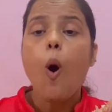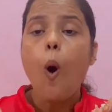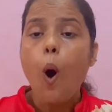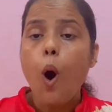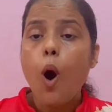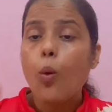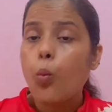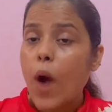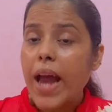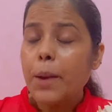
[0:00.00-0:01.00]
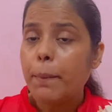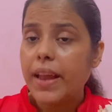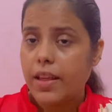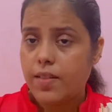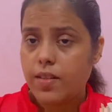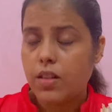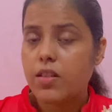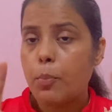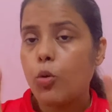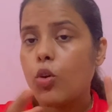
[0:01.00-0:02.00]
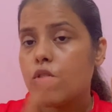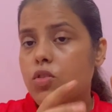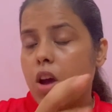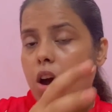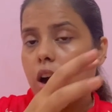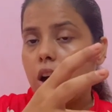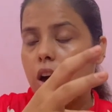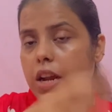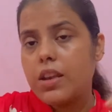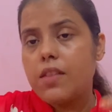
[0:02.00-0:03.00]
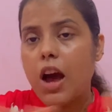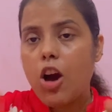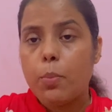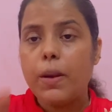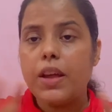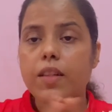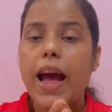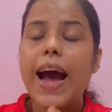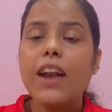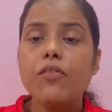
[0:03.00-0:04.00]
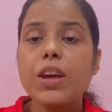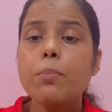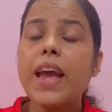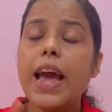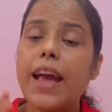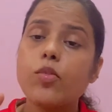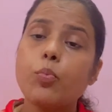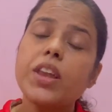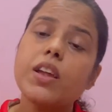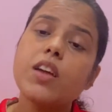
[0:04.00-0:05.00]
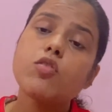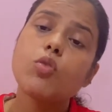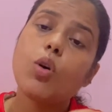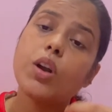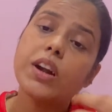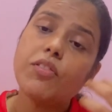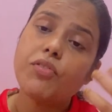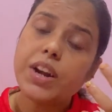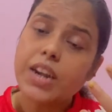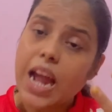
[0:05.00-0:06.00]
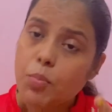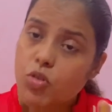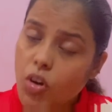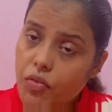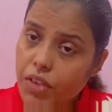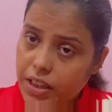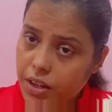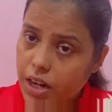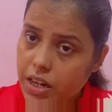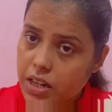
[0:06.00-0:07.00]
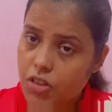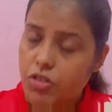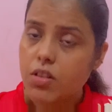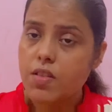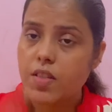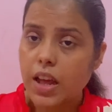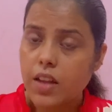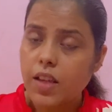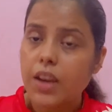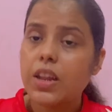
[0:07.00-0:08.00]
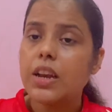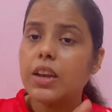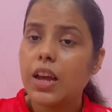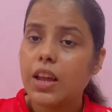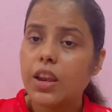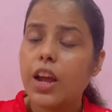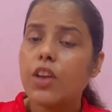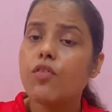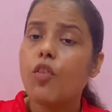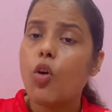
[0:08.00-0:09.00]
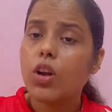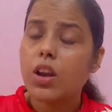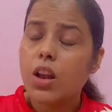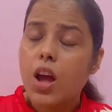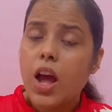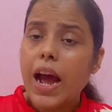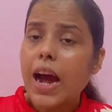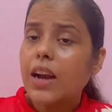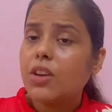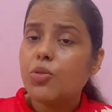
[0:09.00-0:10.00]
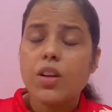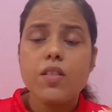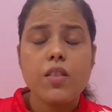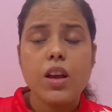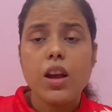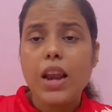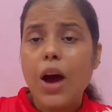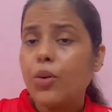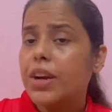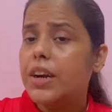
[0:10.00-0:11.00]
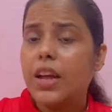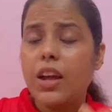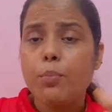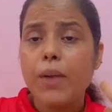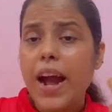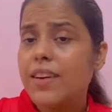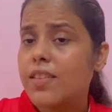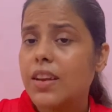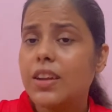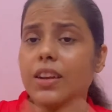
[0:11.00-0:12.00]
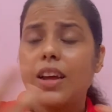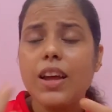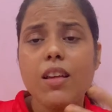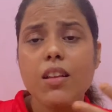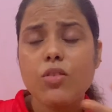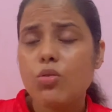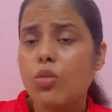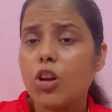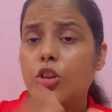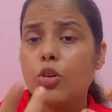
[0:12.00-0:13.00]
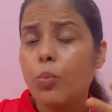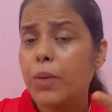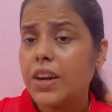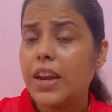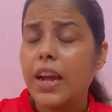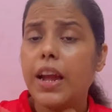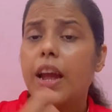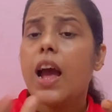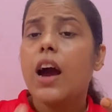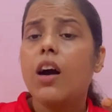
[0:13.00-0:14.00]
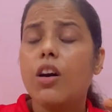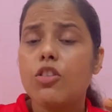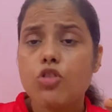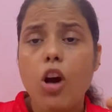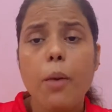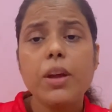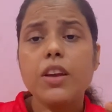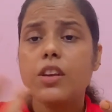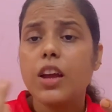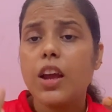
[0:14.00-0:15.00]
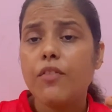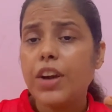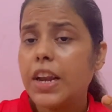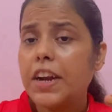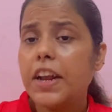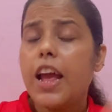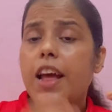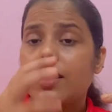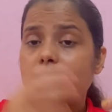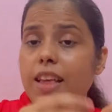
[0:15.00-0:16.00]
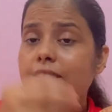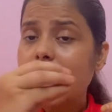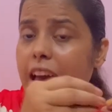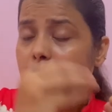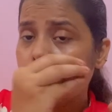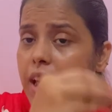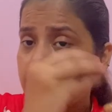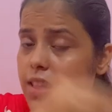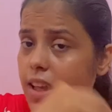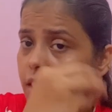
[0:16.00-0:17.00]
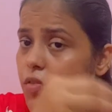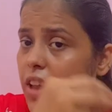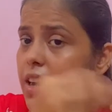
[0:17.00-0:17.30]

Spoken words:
Or one place, suppose it is our place, and we may experience different types of weather conditions, say a sunny day, rainfall, and you can say cloudy day, bright sunny day and so on, humid day, stormy day, windy day. These weather